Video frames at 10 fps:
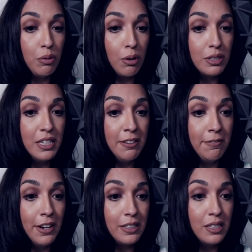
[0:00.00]
13
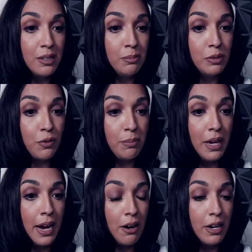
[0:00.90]
victims from
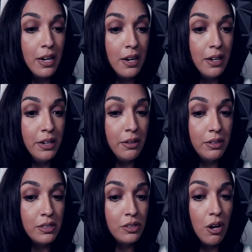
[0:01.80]
the area, you know,
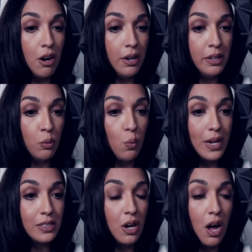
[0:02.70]
this is all in the
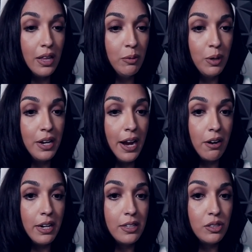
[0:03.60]
West Hollywood
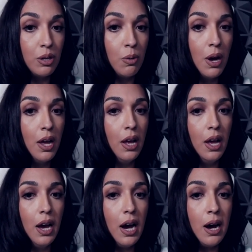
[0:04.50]
area. So
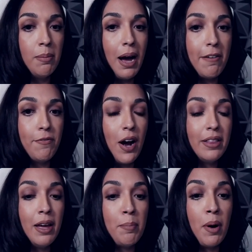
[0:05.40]
I find that